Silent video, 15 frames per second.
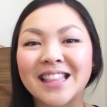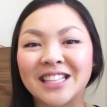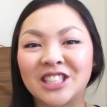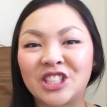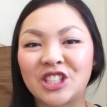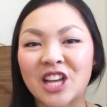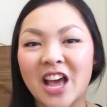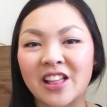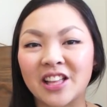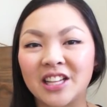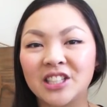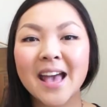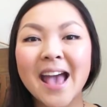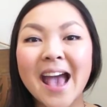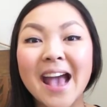this
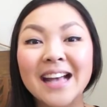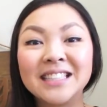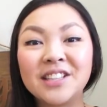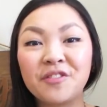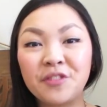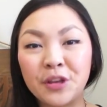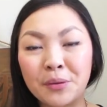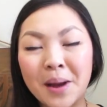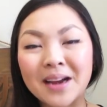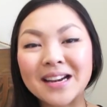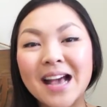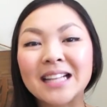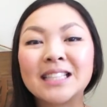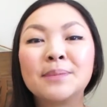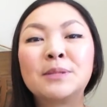challenge. And if you are
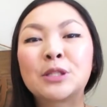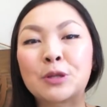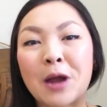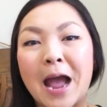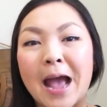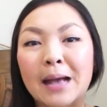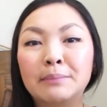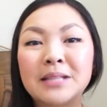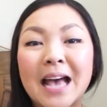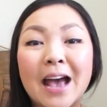not subscribed,